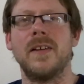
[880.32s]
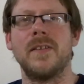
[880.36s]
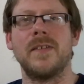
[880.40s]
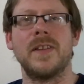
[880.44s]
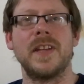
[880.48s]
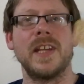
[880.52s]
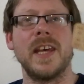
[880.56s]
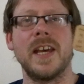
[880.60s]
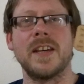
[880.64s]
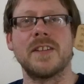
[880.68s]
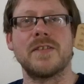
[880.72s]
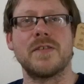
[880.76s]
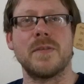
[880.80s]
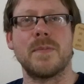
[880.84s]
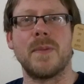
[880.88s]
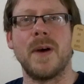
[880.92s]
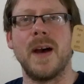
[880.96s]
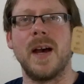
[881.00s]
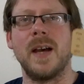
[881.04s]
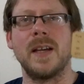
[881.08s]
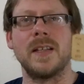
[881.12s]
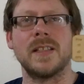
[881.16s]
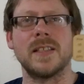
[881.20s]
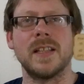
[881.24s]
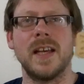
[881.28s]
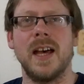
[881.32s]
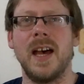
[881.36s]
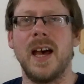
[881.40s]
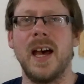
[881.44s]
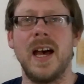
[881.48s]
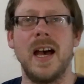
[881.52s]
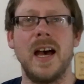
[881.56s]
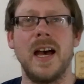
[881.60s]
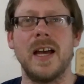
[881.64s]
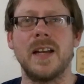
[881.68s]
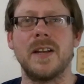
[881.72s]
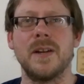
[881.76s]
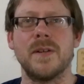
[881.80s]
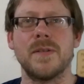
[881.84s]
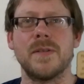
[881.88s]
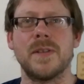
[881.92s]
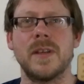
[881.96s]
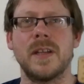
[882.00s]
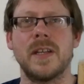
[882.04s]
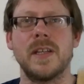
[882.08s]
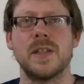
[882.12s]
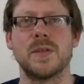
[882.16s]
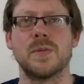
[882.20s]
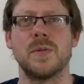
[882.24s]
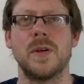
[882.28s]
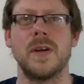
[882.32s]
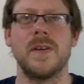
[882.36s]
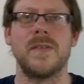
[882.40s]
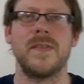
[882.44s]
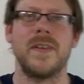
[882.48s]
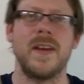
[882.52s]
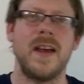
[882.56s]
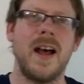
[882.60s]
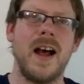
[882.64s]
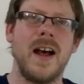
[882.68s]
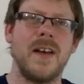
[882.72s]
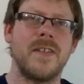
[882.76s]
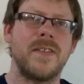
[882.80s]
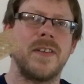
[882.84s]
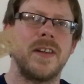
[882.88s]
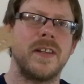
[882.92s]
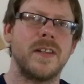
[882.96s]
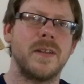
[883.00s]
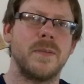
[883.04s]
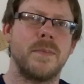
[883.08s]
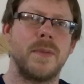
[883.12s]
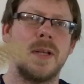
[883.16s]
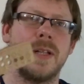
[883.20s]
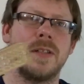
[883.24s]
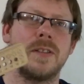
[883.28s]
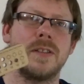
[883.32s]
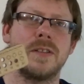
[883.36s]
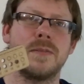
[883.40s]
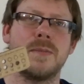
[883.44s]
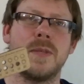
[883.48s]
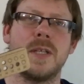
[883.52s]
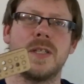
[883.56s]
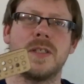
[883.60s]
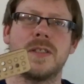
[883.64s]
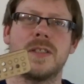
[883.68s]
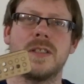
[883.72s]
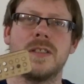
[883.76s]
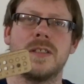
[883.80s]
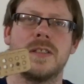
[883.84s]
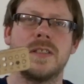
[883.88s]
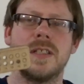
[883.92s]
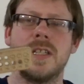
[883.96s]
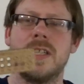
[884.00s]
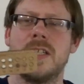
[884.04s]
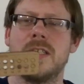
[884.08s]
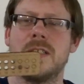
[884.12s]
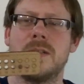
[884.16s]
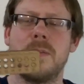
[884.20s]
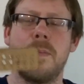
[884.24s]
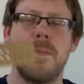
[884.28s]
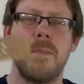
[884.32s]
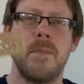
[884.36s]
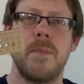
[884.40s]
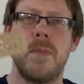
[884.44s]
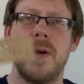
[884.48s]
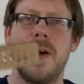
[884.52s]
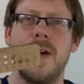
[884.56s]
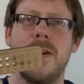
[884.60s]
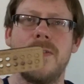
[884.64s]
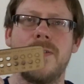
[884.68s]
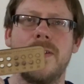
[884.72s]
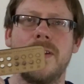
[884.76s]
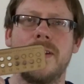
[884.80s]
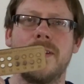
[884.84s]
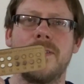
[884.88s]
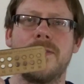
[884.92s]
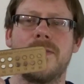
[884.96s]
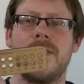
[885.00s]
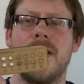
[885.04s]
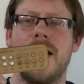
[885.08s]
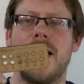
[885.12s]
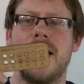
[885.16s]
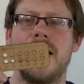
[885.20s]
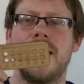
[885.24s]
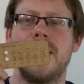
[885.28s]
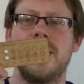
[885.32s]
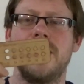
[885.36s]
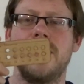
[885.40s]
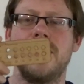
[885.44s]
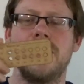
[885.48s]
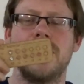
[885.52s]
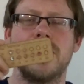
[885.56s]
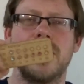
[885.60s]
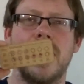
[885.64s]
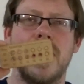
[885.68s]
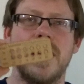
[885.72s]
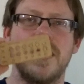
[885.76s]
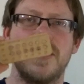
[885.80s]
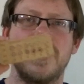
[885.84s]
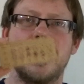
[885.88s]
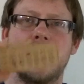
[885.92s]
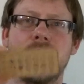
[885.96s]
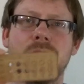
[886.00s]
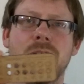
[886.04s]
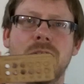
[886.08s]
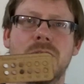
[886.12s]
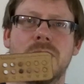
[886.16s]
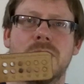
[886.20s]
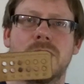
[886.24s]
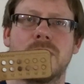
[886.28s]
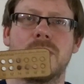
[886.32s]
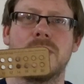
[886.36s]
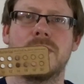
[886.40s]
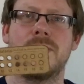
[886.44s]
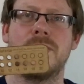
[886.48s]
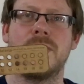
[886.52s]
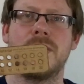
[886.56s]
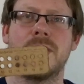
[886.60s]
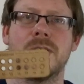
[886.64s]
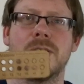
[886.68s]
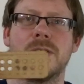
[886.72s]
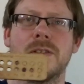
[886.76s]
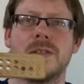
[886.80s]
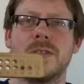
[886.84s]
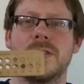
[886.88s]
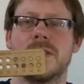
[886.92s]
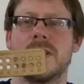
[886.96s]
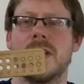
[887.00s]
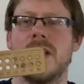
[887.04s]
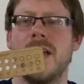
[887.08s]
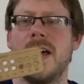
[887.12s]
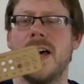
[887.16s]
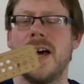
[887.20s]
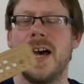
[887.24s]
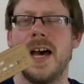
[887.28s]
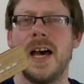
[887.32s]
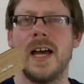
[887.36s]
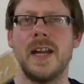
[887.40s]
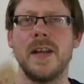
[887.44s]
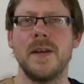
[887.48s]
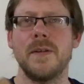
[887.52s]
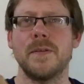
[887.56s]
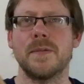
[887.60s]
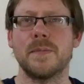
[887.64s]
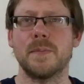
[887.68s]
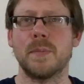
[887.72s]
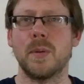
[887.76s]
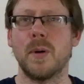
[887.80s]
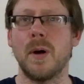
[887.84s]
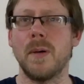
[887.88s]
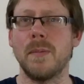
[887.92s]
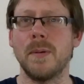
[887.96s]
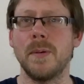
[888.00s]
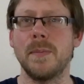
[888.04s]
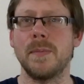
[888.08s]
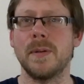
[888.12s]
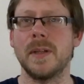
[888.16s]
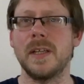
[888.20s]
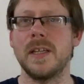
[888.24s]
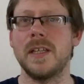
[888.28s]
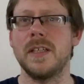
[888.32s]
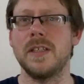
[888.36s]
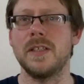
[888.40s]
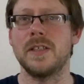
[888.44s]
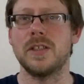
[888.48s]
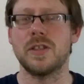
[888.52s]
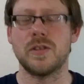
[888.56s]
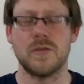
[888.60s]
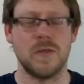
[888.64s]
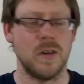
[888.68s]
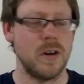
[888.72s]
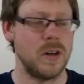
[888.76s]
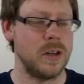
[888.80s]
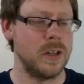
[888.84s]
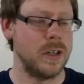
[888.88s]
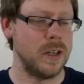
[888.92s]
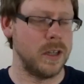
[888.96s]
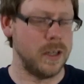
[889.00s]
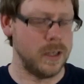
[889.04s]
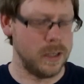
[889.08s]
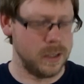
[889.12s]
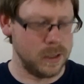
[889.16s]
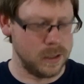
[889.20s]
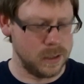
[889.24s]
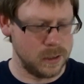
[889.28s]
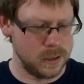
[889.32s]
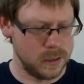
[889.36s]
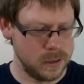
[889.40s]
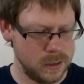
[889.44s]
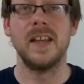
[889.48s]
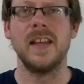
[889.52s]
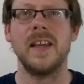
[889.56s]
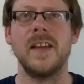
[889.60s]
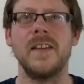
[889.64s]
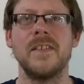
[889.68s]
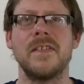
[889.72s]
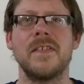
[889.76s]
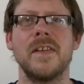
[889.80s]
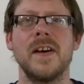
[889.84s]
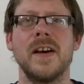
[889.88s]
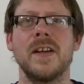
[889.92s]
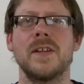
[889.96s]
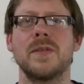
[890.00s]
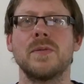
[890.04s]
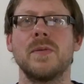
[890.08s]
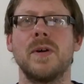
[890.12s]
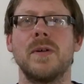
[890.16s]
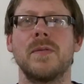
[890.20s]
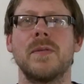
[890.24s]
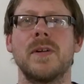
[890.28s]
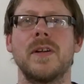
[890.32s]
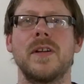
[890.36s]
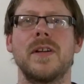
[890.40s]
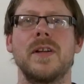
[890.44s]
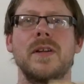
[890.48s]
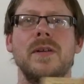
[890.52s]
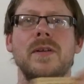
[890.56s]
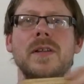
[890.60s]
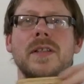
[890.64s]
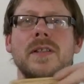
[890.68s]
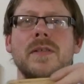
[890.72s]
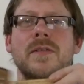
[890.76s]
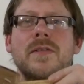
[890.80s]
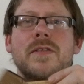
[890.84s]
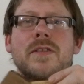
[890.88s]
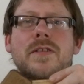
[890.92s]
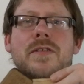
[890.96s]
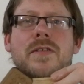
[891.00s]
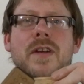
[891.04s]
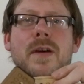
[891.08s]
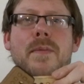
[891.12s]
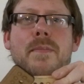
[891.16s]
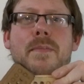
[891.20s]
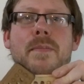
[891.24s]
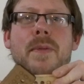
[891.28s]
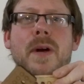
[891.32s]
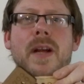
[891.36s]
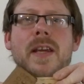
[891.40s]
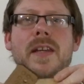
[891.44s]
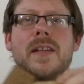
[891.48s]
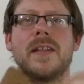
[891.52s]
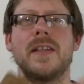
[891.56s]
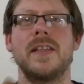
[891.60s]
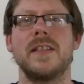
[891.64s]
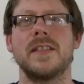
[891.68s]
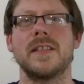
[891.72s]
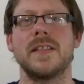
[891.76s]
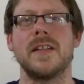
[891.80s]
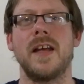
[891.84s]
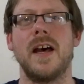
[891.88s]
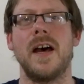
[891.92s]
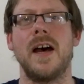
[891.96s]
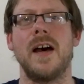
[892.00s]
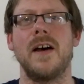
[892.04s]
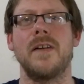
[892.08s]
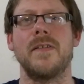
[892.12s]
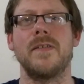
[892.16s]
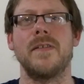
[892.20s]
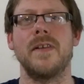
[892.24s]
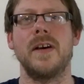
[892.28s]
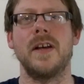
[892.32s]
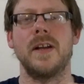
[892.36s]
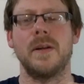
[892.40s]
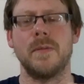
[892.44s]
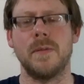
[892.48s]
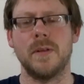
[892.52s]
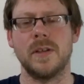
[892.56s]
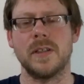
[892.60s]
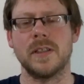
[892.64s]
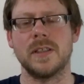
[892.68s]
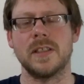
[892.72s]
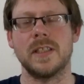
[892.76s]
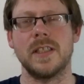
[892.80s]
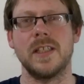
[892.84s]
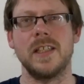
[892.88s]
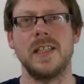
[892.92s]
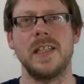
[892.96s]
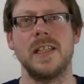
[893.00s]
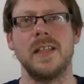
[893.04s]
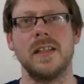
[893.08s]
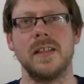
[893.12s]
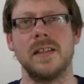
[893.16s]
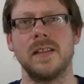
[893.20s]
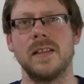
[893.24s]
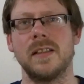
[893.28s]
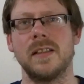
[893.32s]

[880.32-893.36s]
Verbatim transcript: For the extra price, I don't think it's worth it. I think the Builders Merchants is perfectly fine. You'll get just as good results and it's probably stronger. In fact, what I'm going to do is I'm going to try and break these in half and I'm going to see,